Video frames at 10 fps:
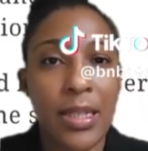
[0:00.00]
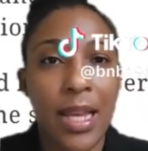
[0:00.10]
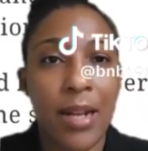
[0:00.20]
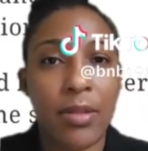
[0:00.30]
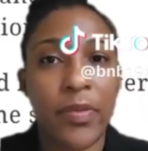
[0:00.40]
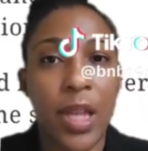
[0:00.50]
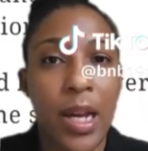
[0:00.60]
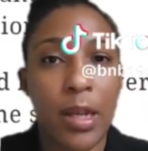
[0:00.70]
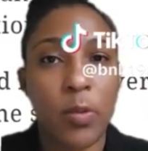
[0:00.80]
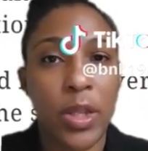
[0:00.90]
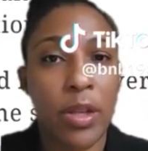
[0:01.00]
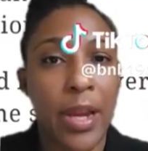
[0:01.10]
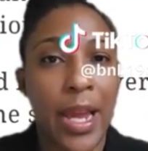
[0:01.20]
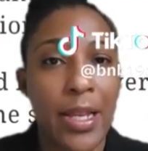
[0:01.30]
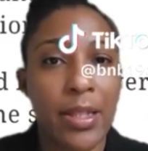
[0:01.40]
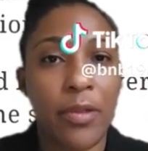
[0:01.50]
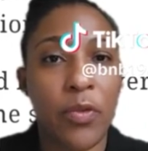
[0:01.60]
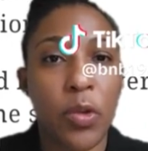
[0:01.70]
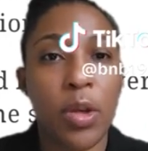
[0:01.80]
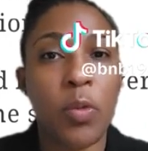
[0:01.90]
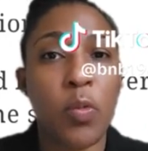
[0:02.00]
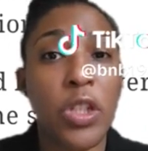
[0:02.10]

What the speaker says: think it's out of line what they're asking for